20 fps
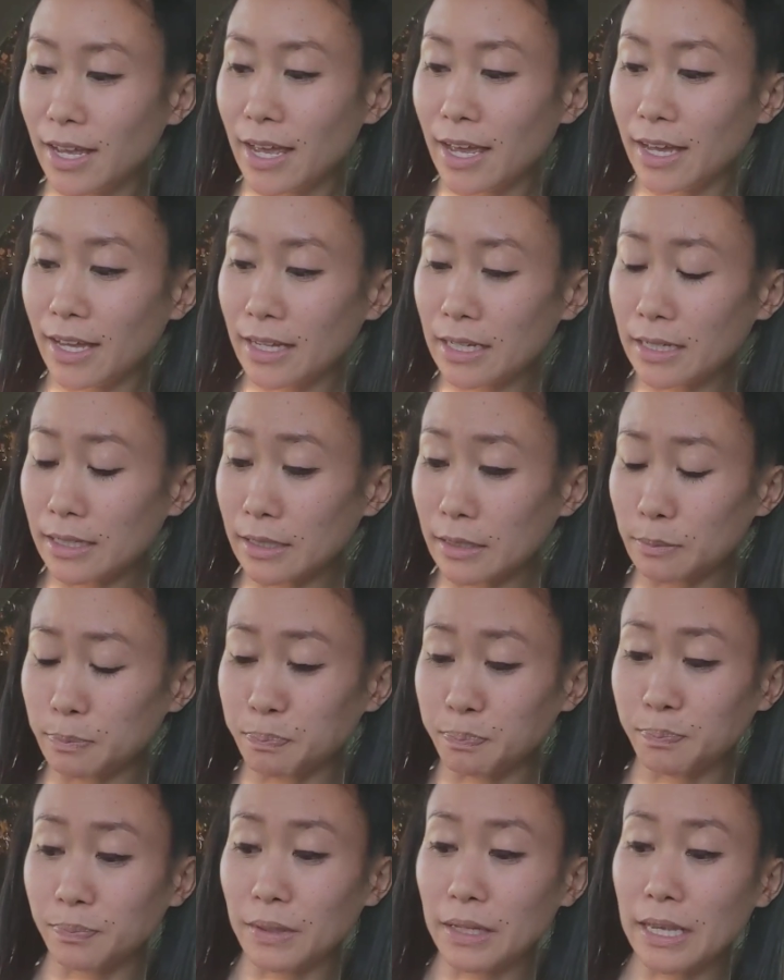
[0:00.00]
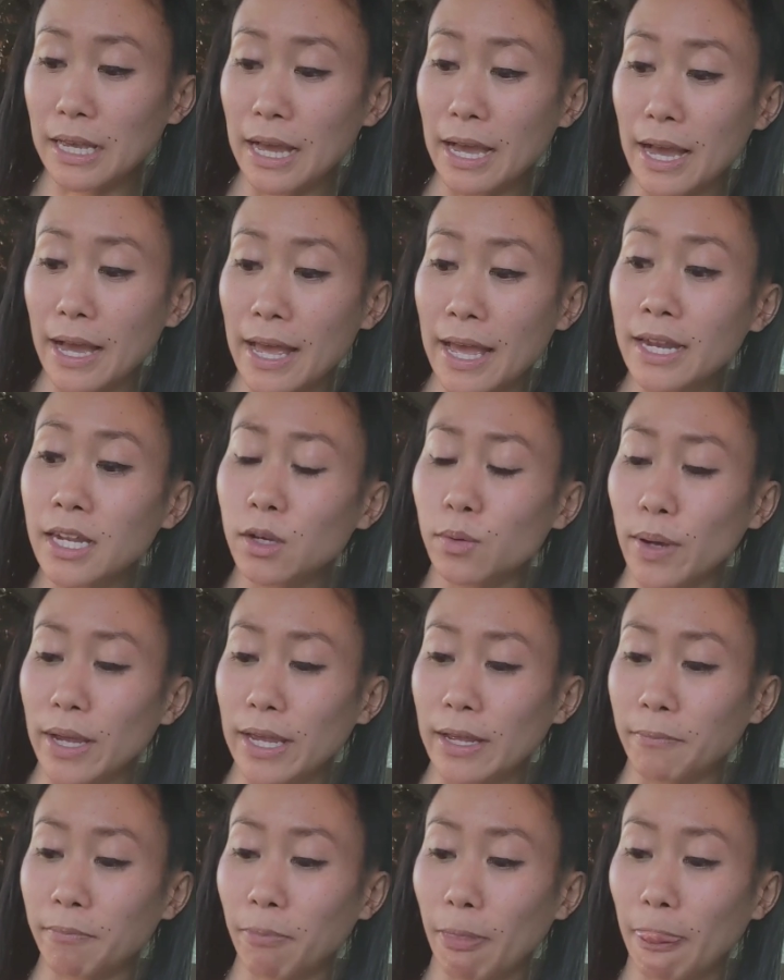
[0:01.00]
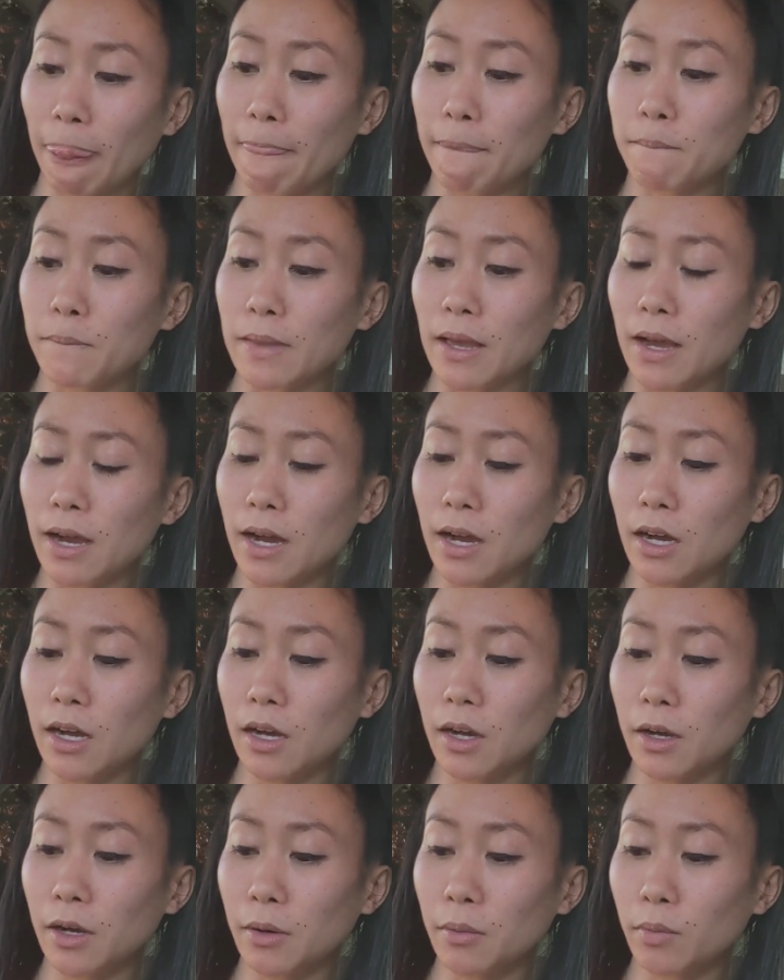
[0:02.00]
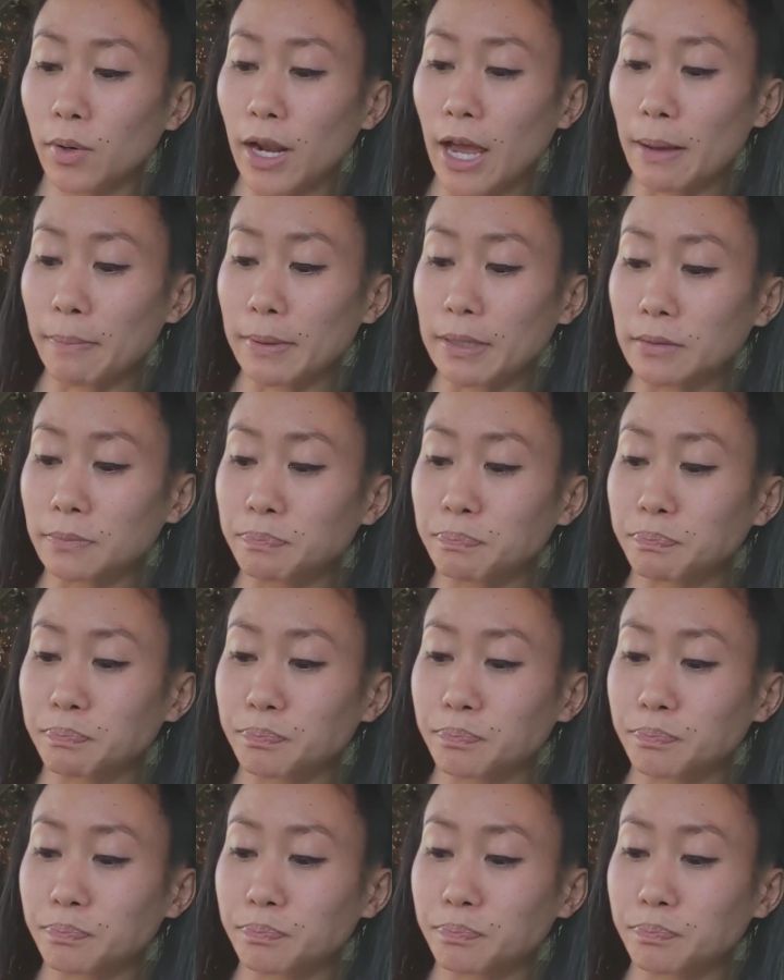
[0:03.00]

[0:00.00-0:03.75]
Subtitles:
And anyway, what happened?